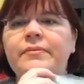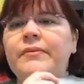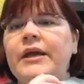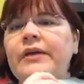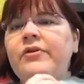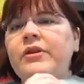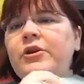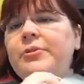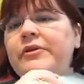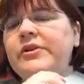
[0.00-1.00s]
I give it a
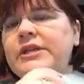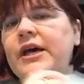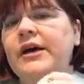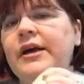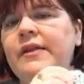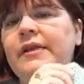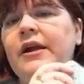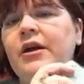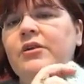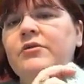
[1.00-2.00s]
little bit of a tug and then
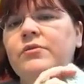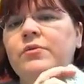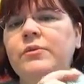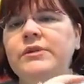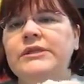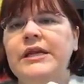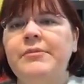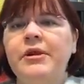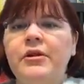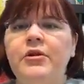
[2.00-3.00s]
I'll
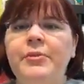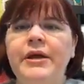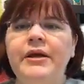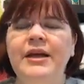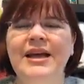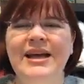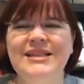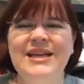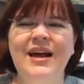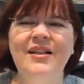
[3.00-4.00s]
steam it a little bit.
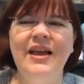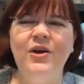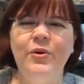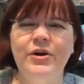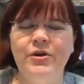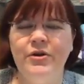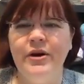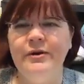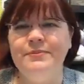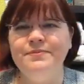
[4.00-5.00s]
It's kind of like when you're
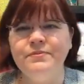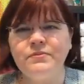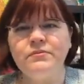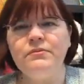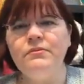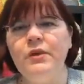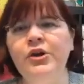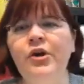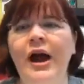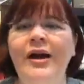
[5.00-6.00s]
um,
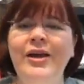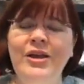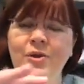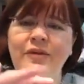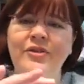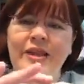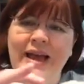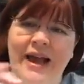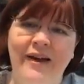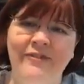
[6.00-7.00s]
you're ironing, you have to lay
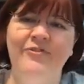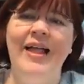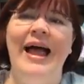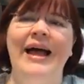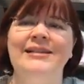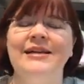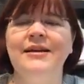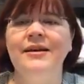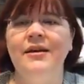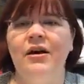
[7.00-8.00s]
it out flat
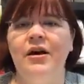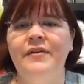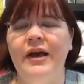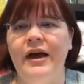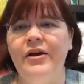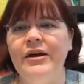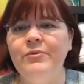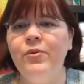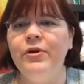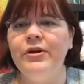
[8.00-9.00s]
on the ironing
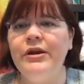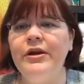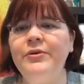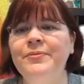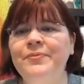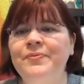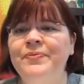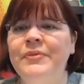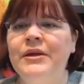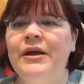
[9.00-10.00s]
board, you know.
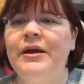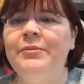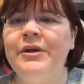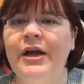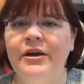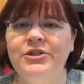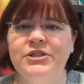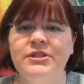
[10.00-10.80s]
Um, but yeah, just